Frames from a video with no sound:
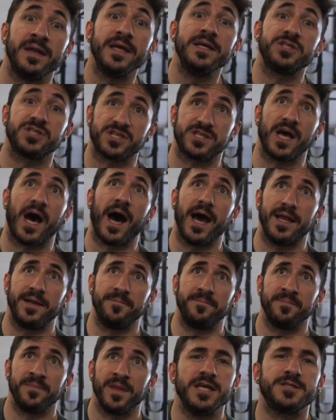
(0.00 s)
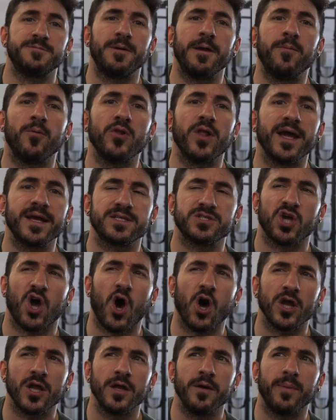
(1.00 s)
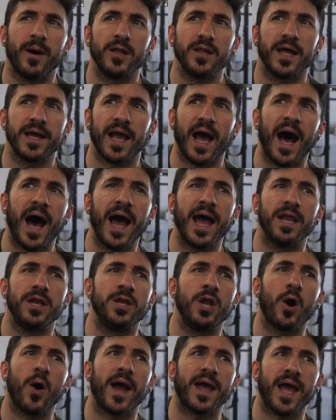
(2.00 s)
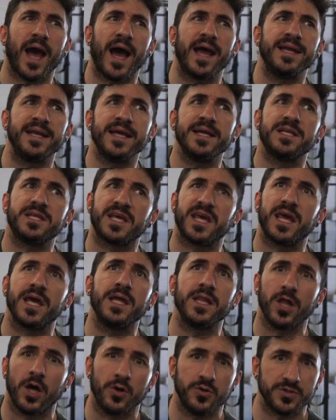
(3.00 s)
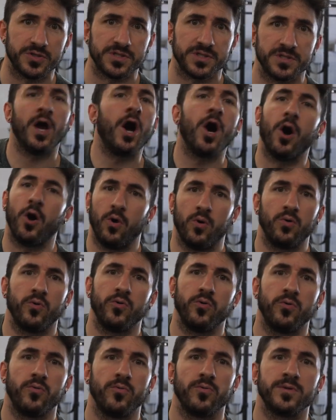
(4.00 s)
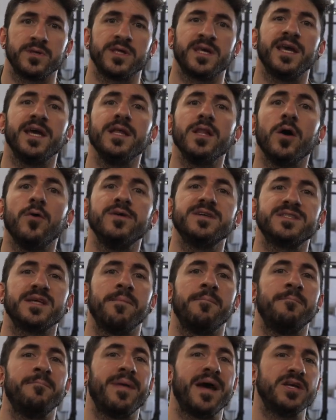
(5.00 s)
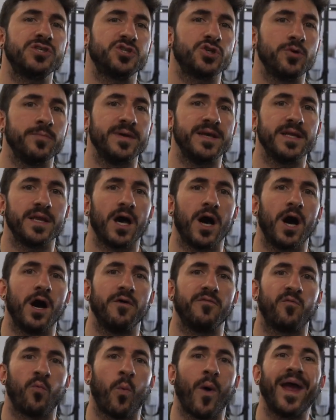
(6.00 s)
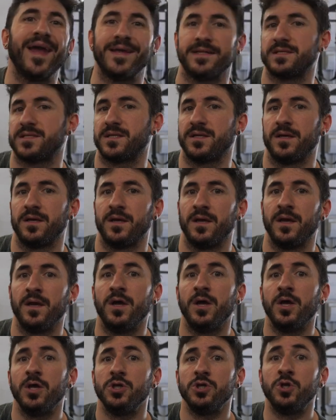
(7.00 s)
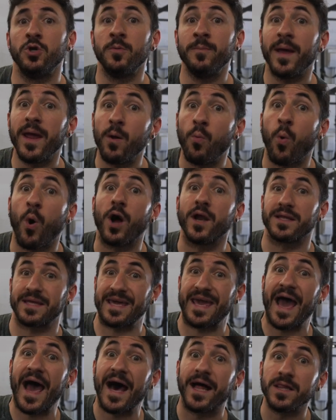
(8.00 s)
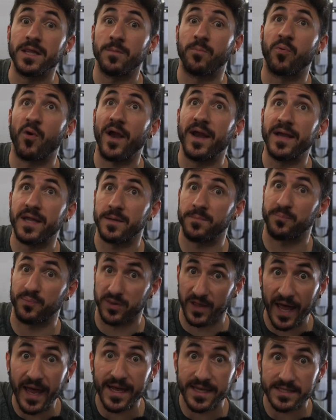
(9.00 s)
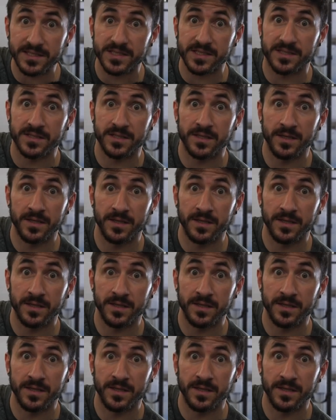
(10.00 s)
niche side is people like talking about like, I no, I, I need kilos. No, kilo is a measurement of weight. You may want calibrated plates,